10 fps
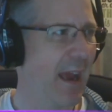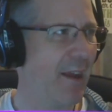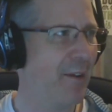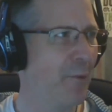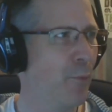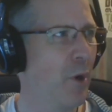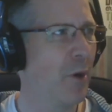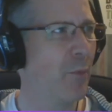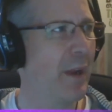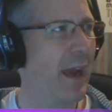And
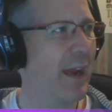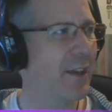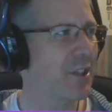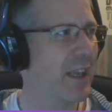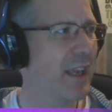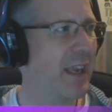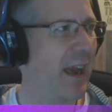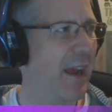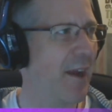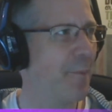what we actually
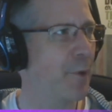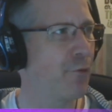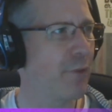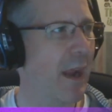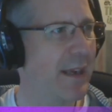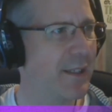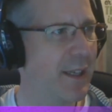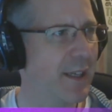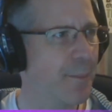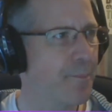
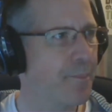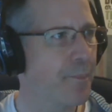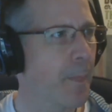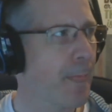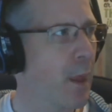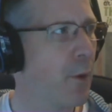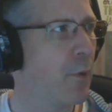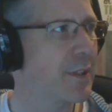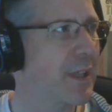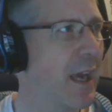created
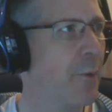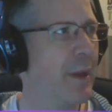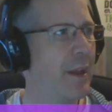was that